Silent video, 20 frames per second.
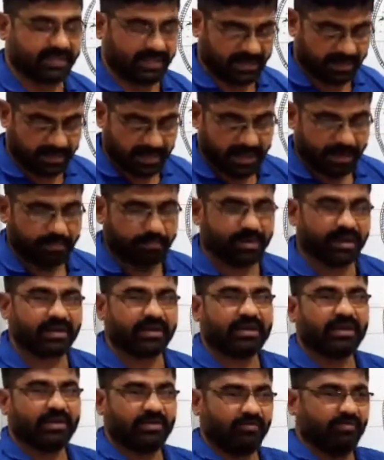there,
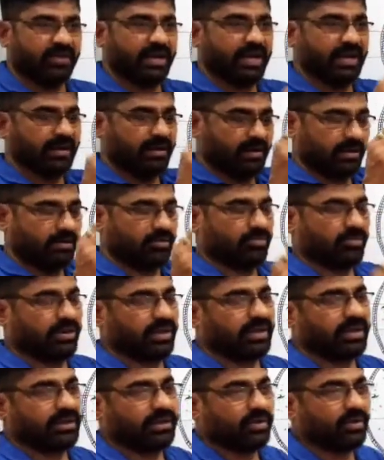but we are
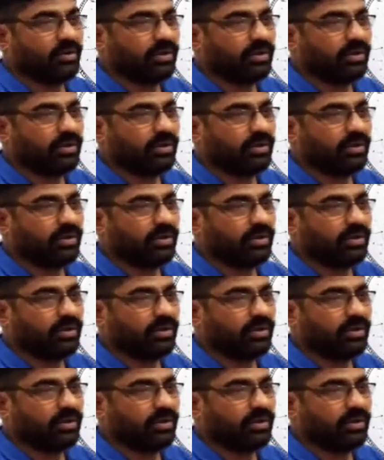today